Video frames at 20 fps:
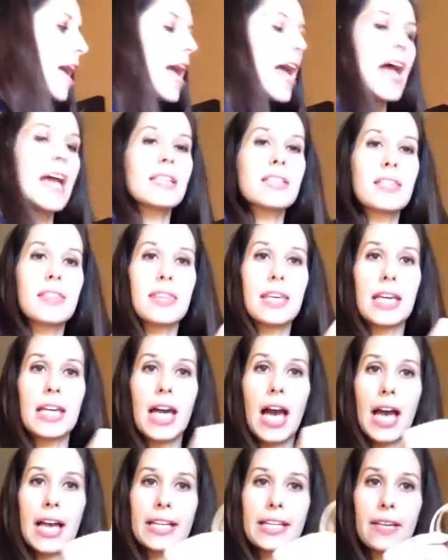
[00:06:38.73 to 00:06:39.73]
Anything
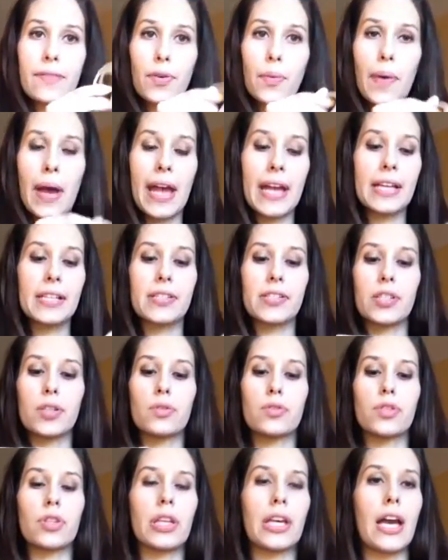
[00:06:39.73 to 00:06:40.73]
I give away, it's
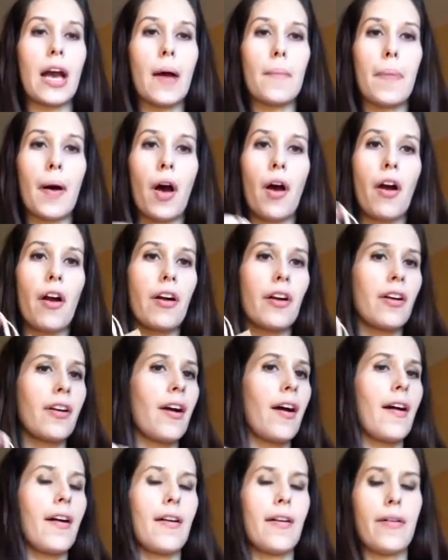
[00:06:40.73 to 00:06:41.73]
usually a bar,
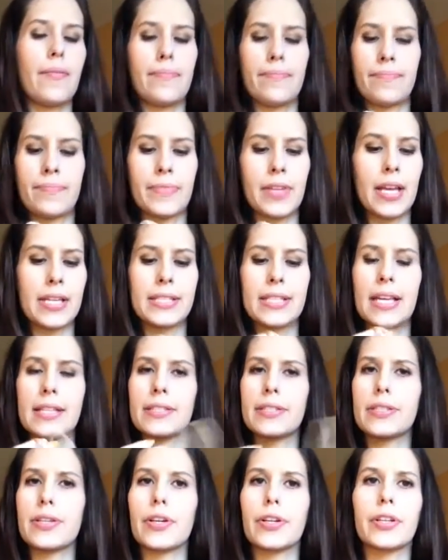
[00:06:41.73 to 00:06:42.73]
a
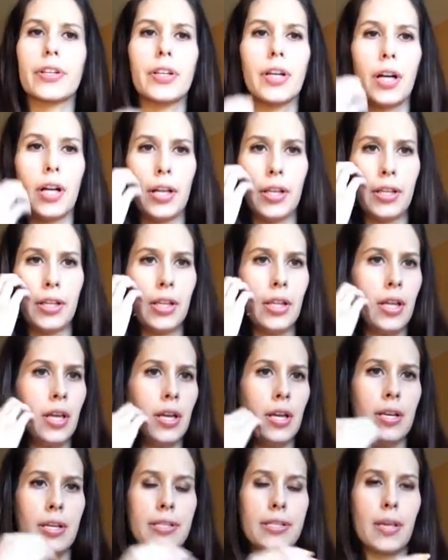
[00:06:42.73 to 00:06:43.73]
scent circle,
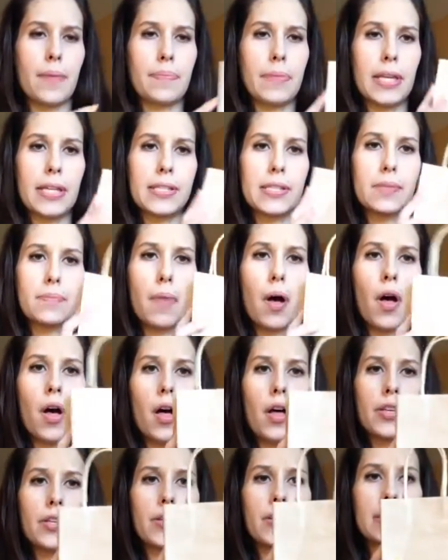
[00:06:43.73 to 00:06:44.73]
something
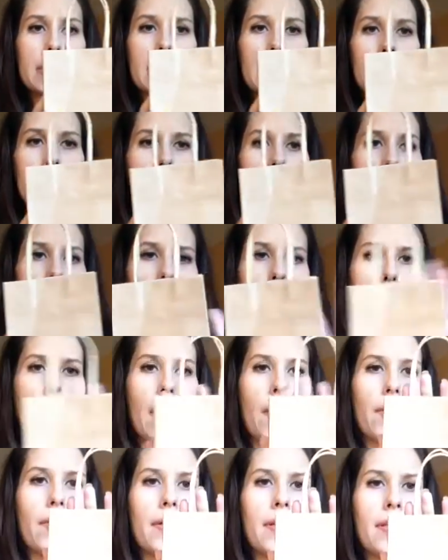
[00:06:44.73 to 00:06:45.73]
small. You can see this is
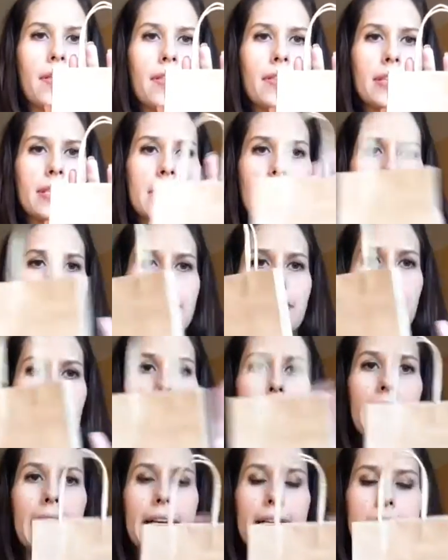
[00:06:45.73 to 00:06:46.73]
about the size of my
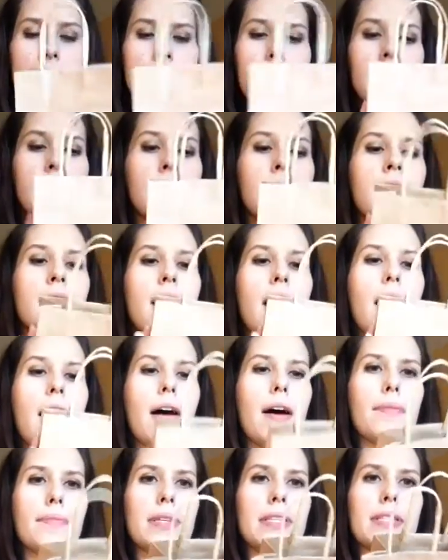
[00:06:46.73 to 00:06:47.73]
hand.
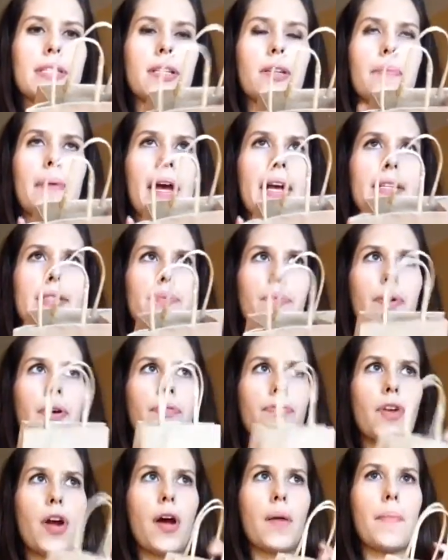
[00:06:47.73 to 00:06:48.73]
These little bags were
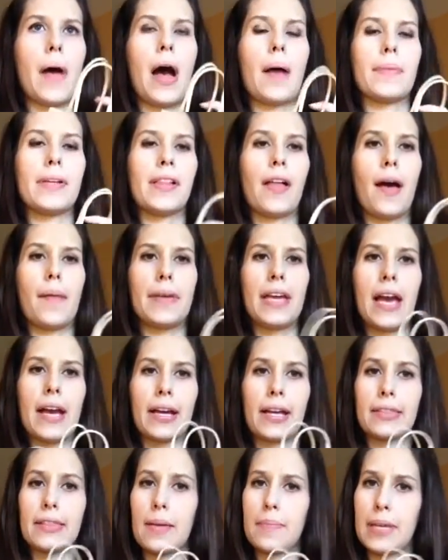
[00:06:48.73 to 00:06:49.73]
from Hobby Lobby. I
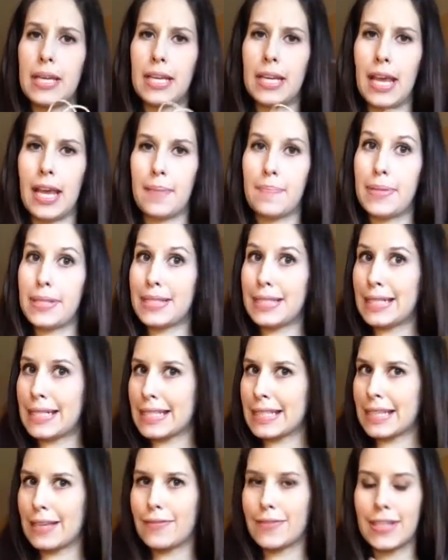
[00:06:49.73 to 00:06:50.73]
got them in a
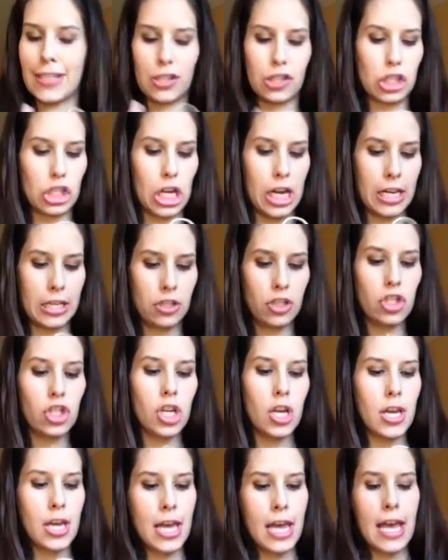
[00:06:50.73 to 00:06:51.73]
business gift exchange,
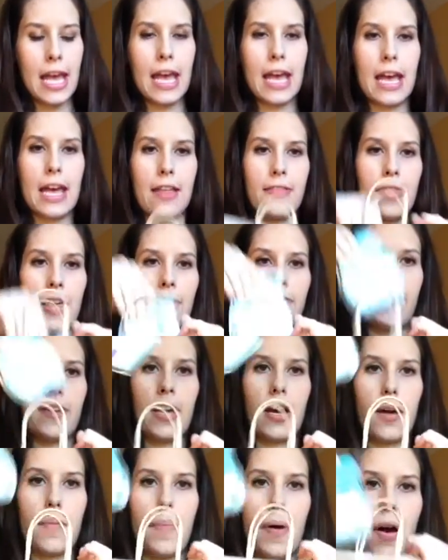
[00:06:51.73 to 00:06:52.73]
and they fit
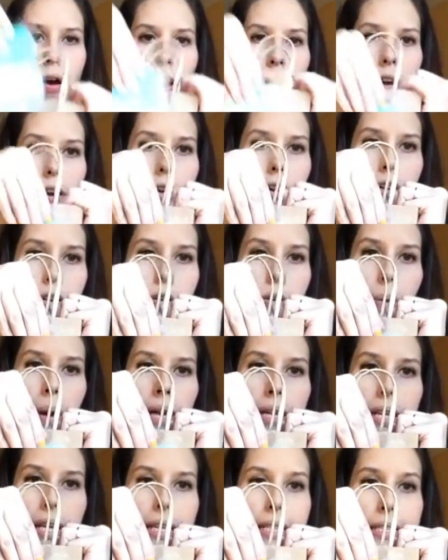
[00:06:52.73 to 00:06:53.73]
a bar
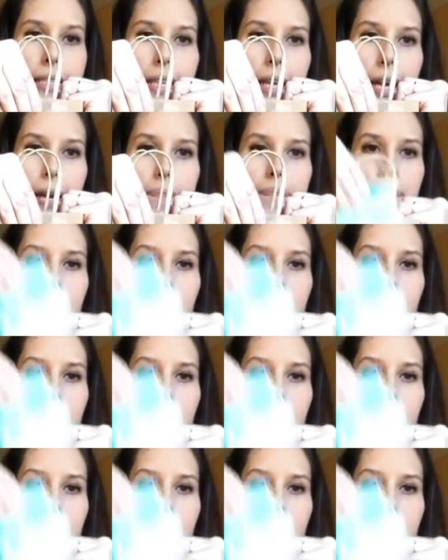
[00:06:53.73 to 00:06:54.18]
quite nicely.